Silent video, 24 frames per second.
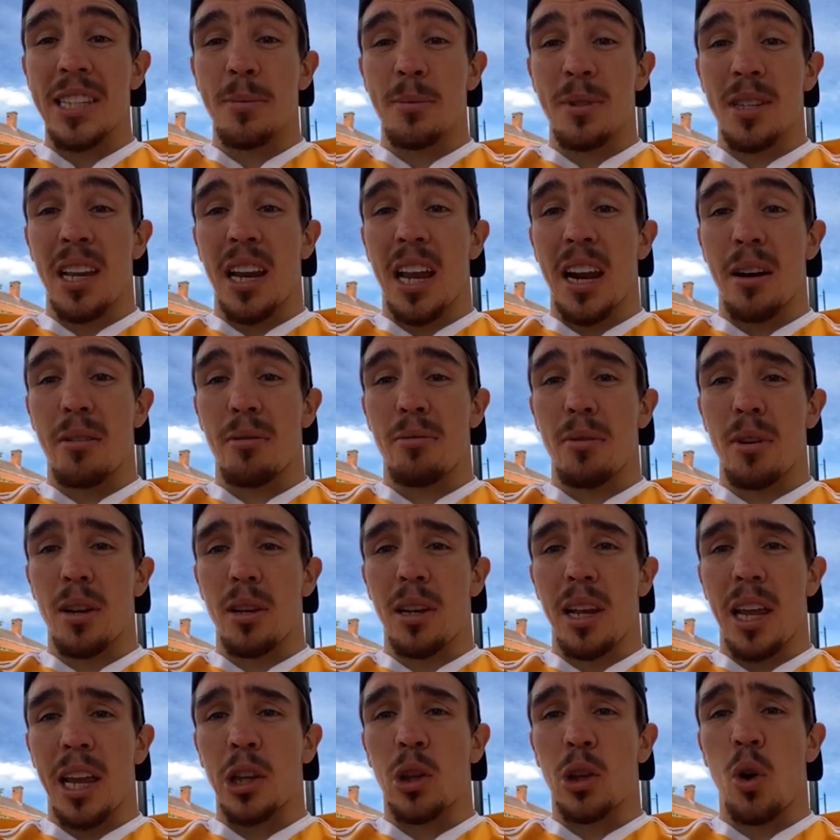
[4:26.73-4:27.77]
There was a lot of
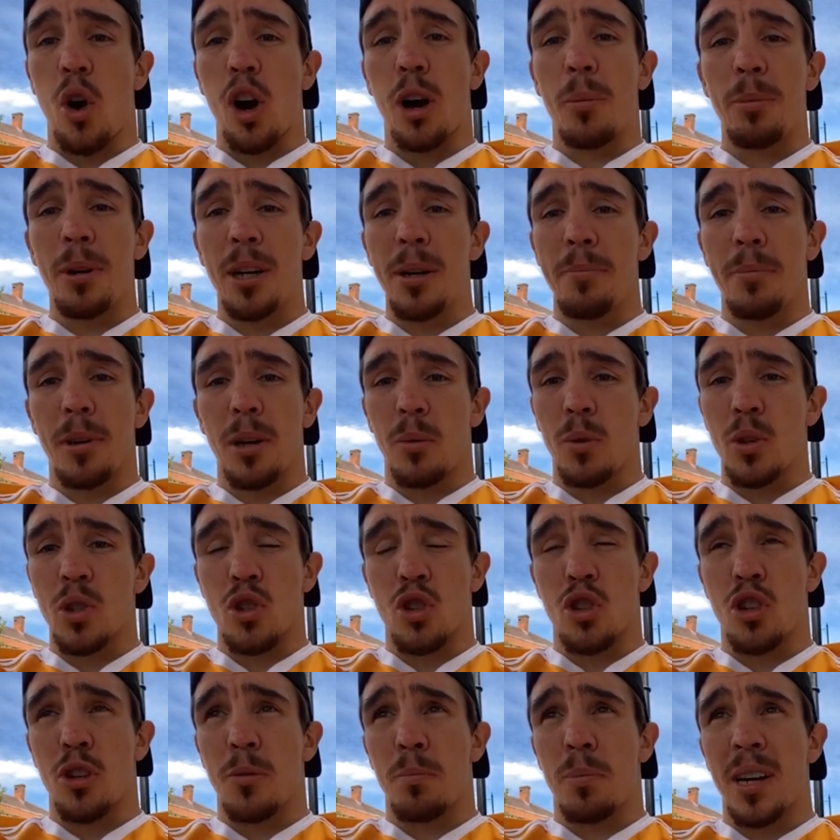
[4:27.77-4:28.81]
talk about him, but I
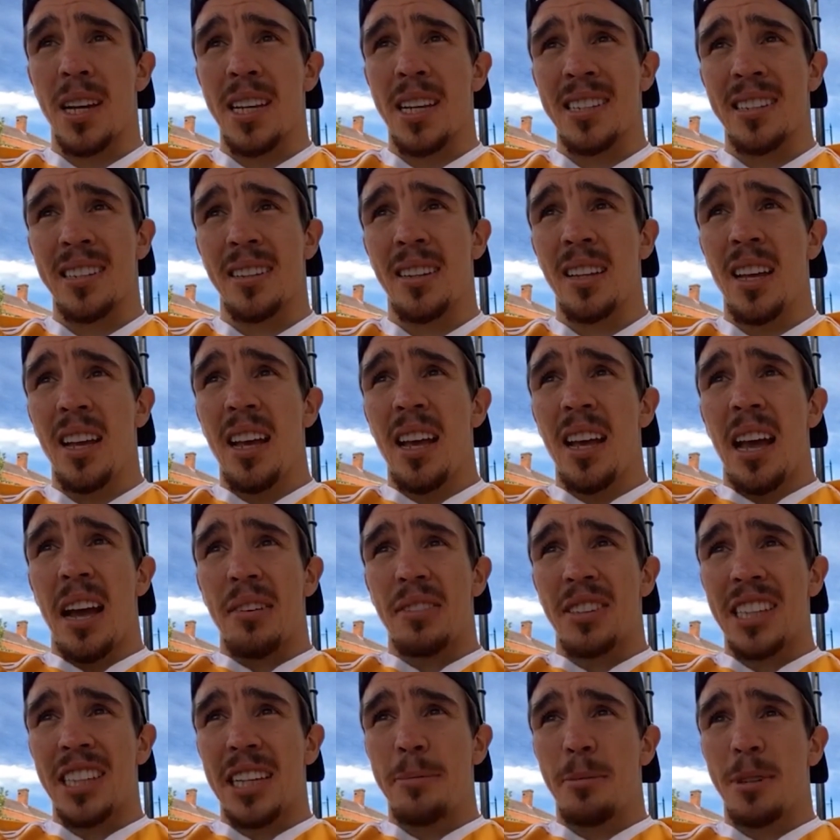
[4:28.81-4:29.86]
wasn't too impressed. And
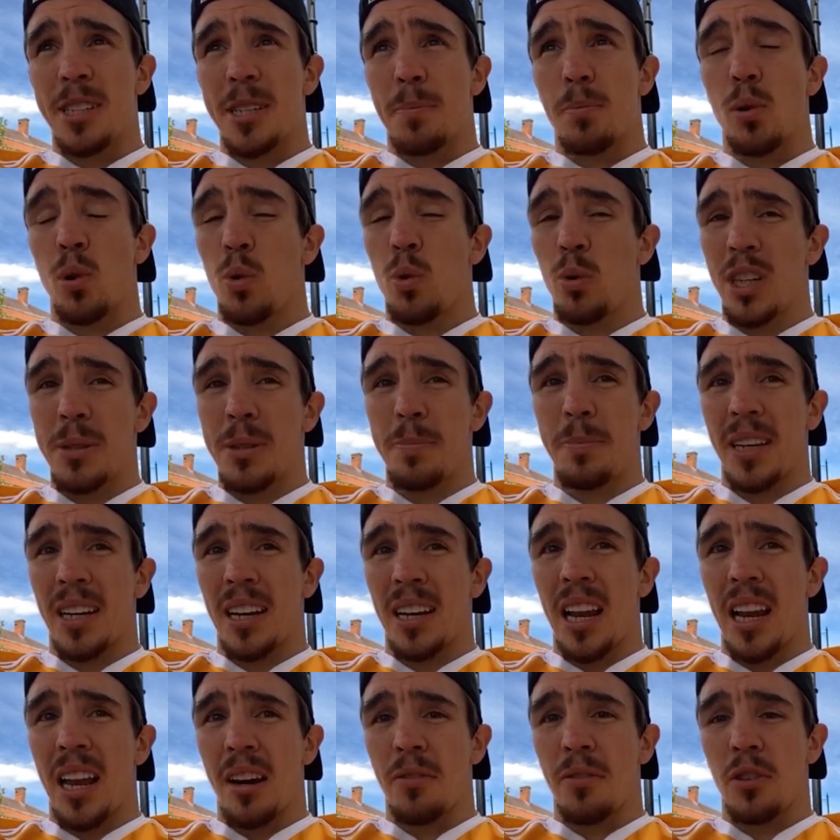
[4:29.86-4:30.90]
I've seen him as a pro, and he's beat a
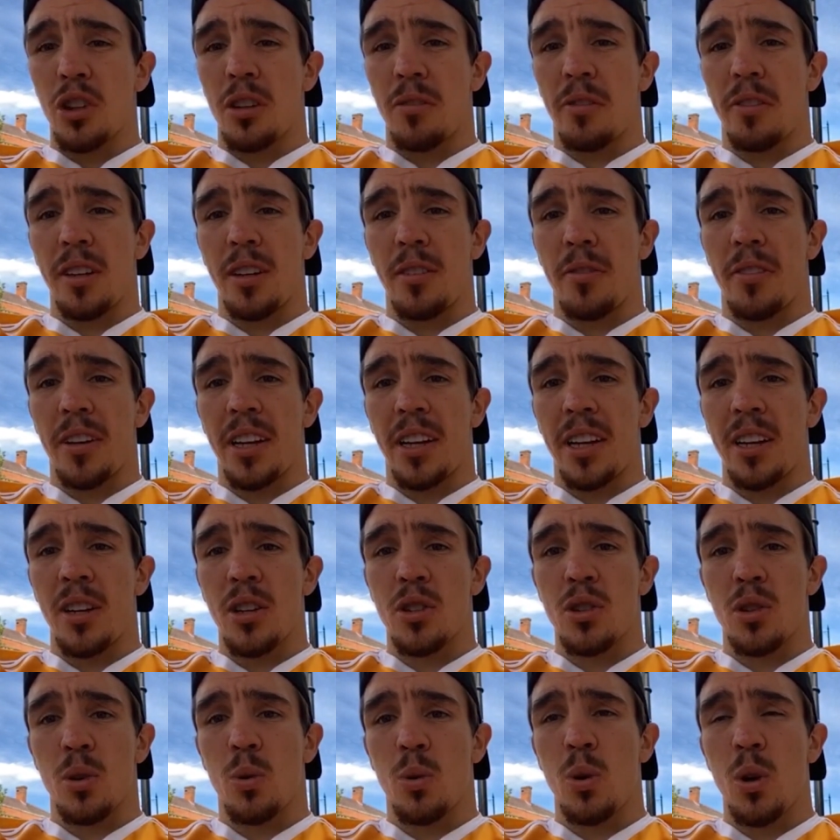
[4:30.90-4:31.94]
lot of undefeated
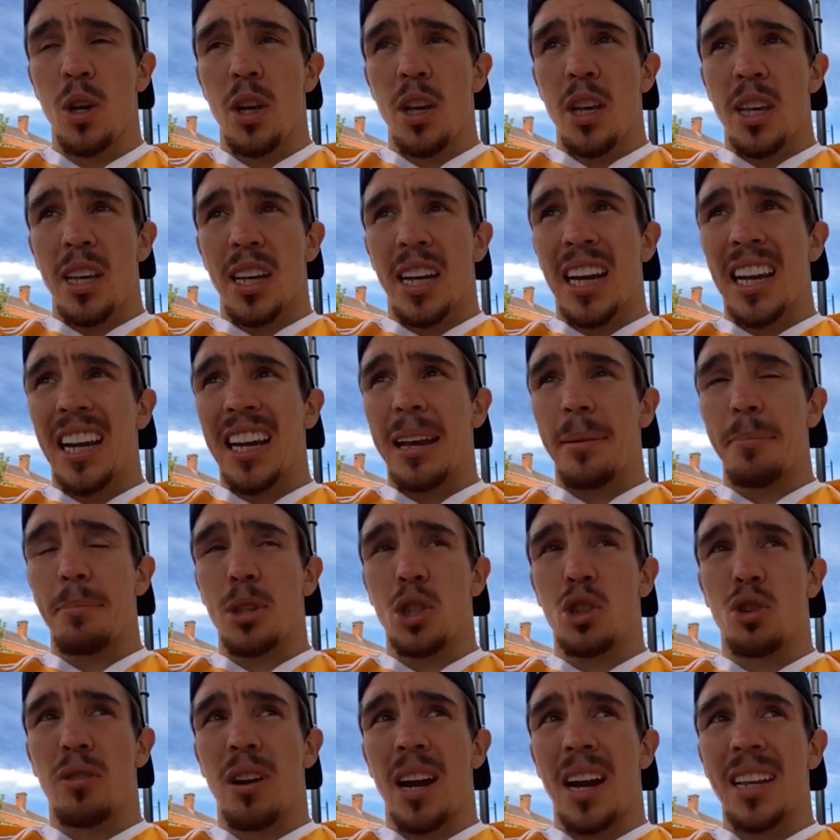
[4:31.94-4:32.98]
fighters, so got to give him
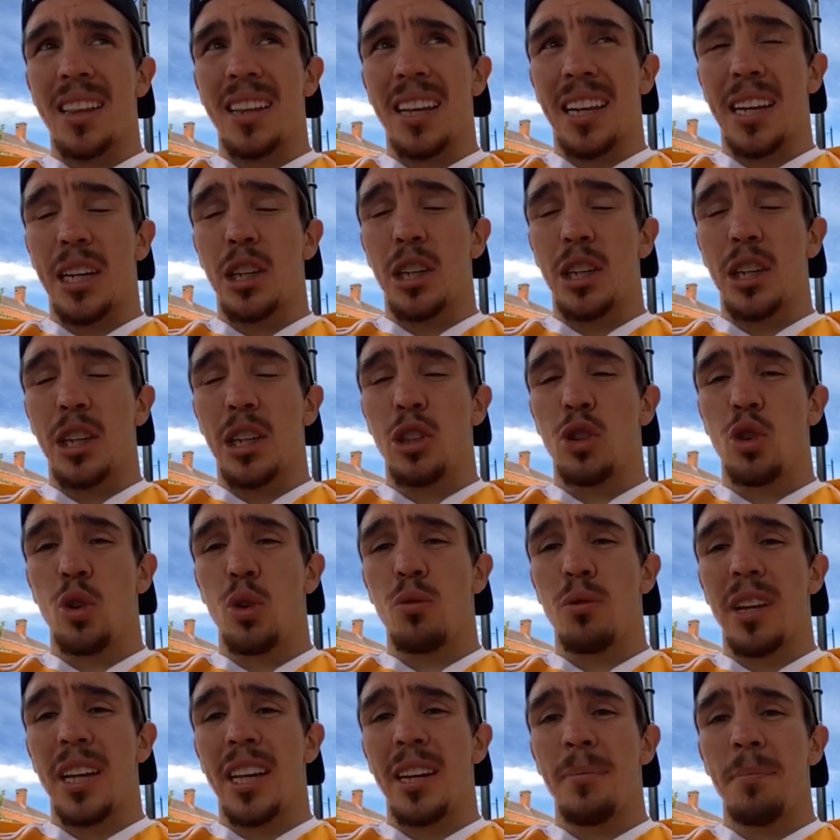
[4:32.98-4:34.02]
his credit, and I
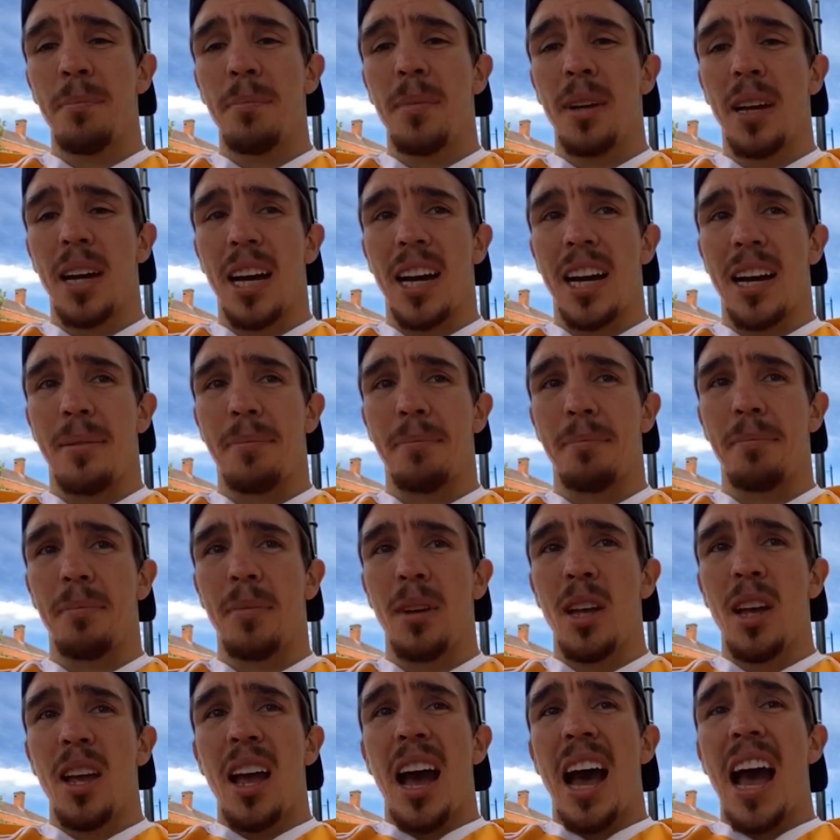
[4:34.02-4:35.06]
do rate him.
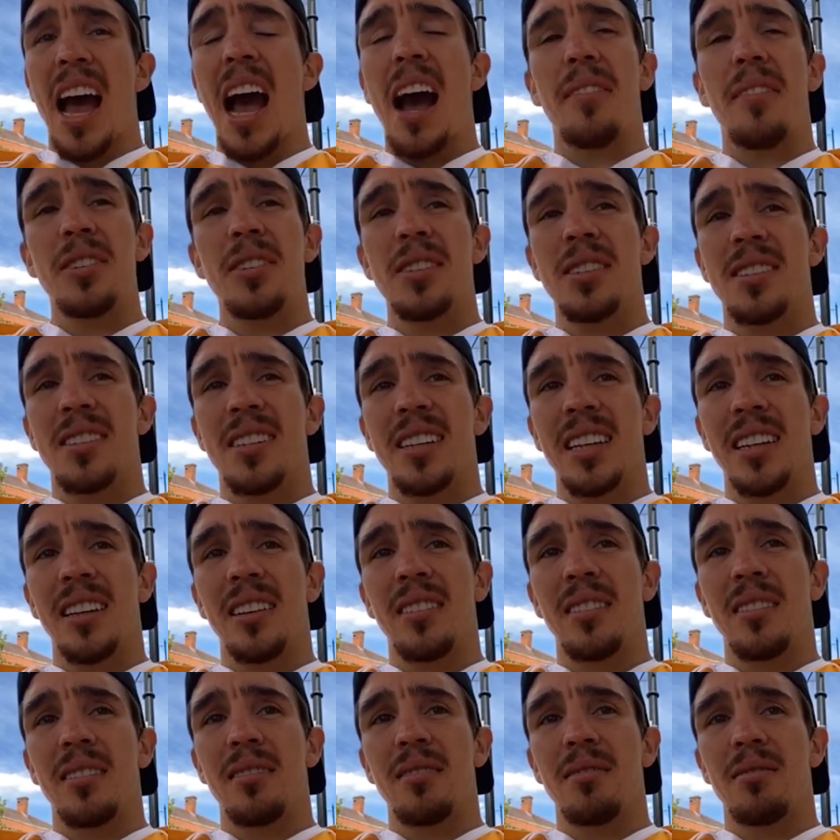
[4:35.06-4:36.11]
I haven't
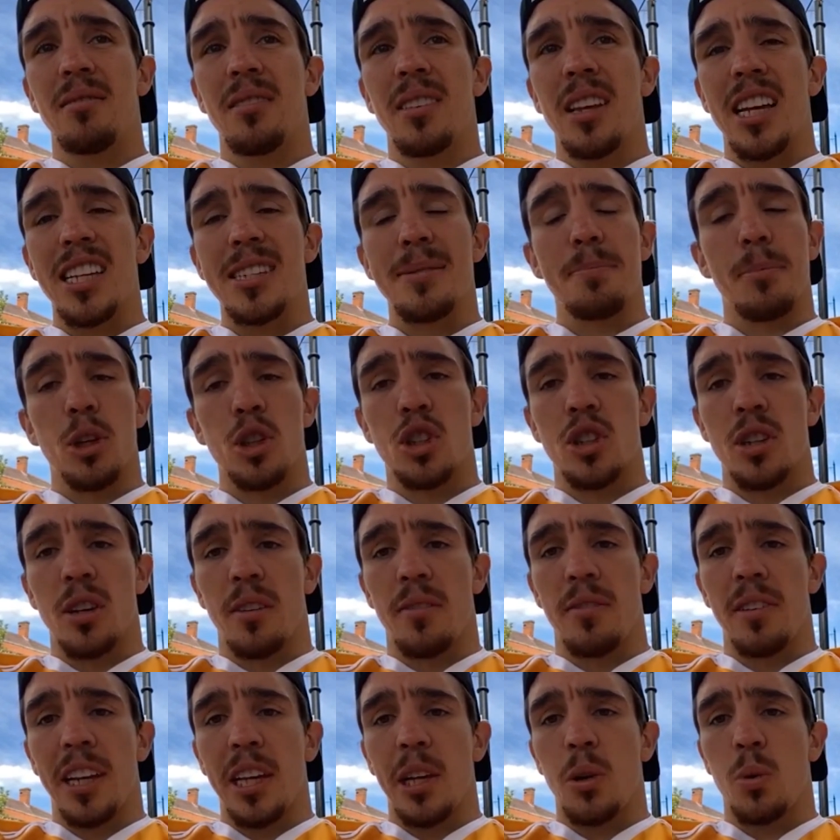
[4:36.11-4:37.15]
seen as much of
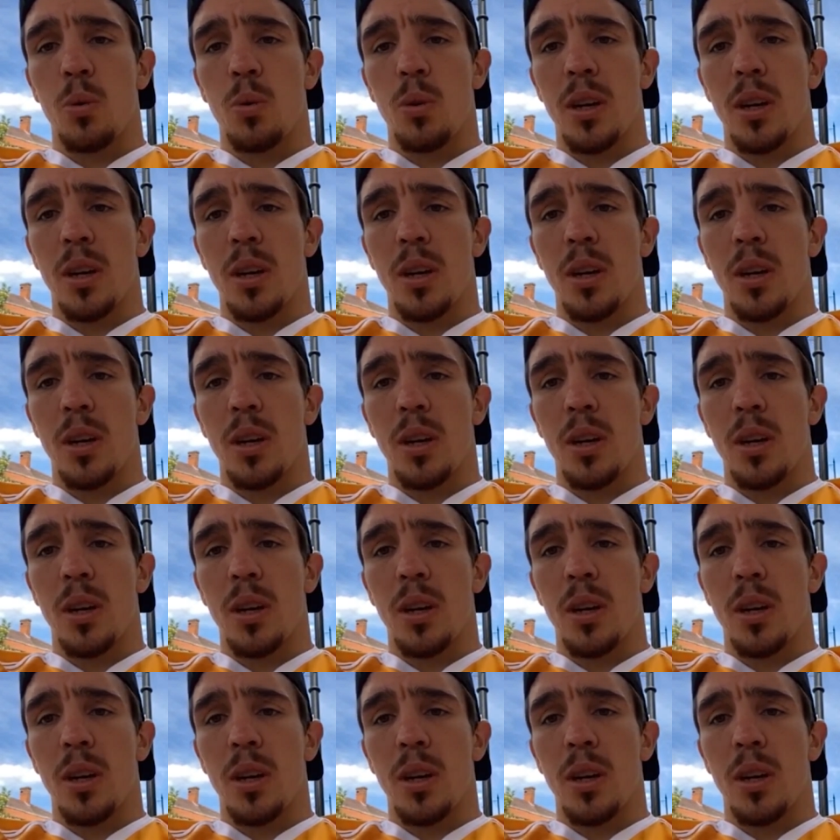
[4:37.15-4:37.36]
Leo.